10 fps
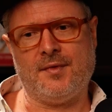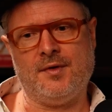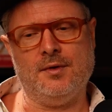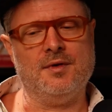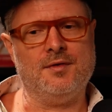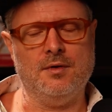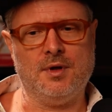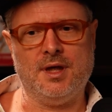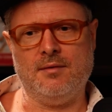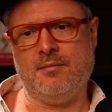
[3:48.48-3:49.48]
So if you look
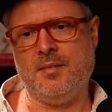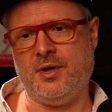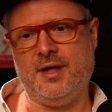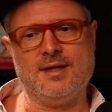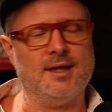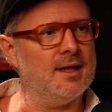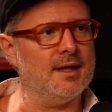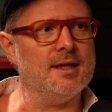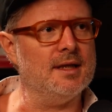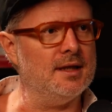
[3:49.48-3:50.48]
at brands like
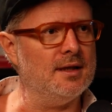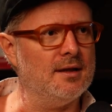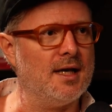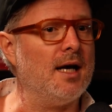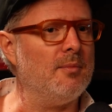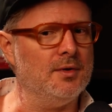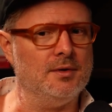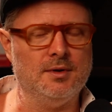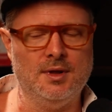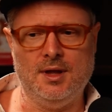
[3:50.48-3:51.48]
Nike,
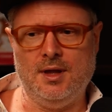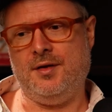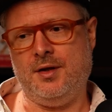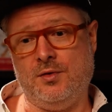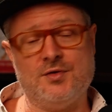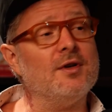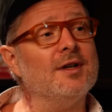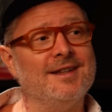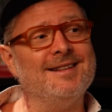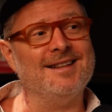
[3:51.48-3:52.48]
Apple, they're all
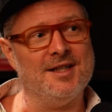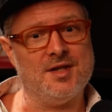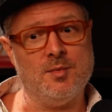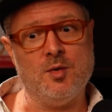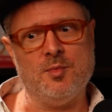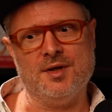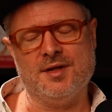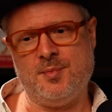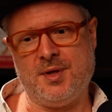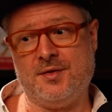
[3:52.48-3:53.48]
struggling at the moment
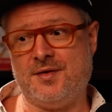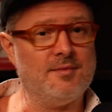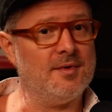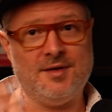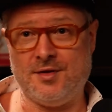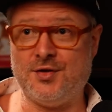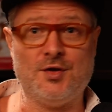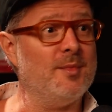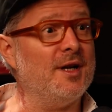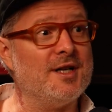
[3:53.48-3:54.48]
because there's so
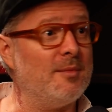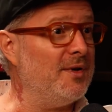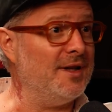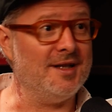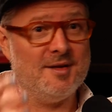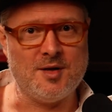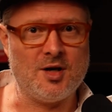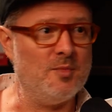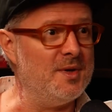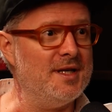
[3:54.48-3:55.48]
much happening in our
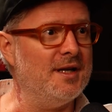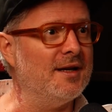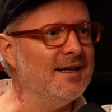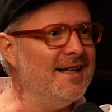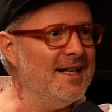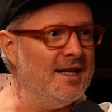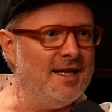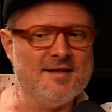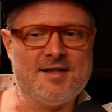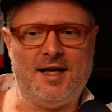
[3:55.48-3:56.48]
media
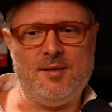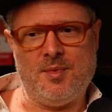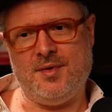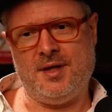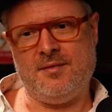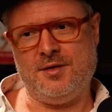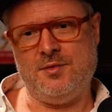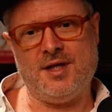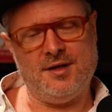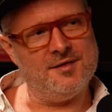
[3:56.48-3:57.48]
landscape that you
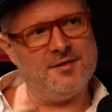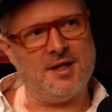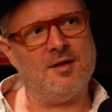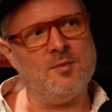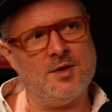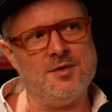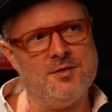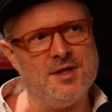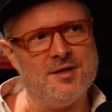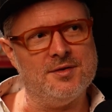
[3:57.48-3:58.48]
tend to forget what you
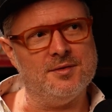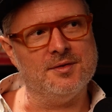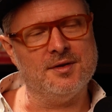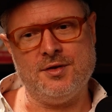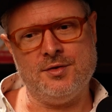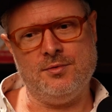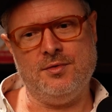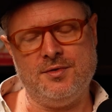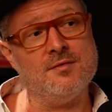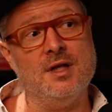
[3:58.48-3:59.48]
need to do
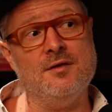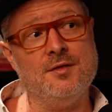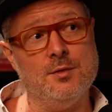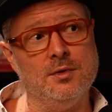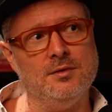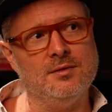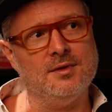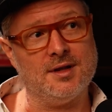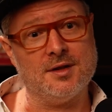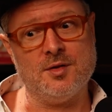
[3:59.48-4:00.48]
to really fuel
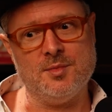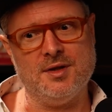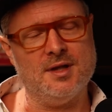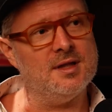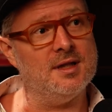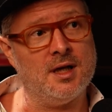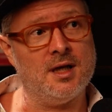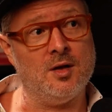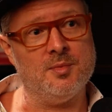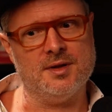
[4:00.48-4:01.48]
that community and
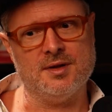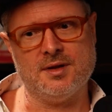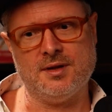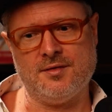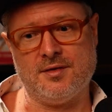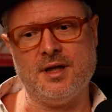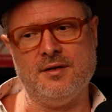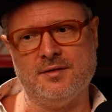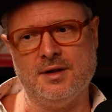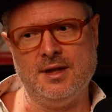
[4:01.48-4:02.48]
help it thrive.